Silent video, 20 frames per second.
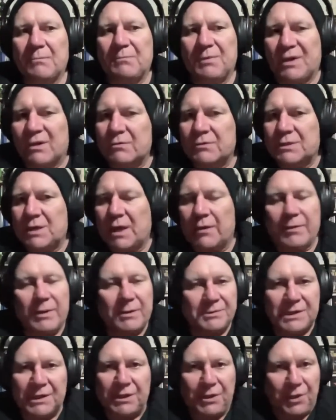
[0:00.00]
But also it
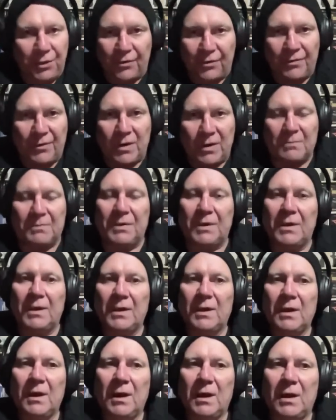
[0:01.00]
was in Europe,
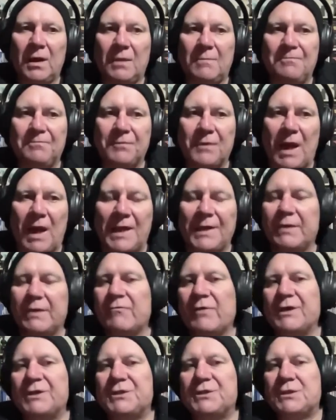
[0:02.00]
and
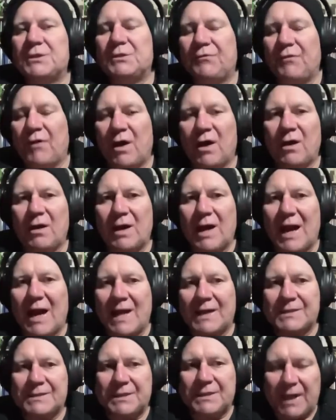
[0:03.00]
it reached as far
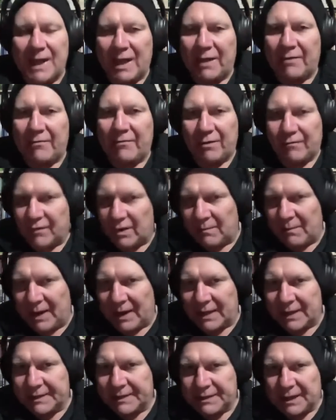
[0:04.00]
as the area of
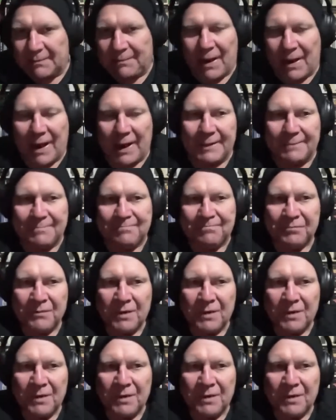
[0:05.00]
Gobekli Tepe.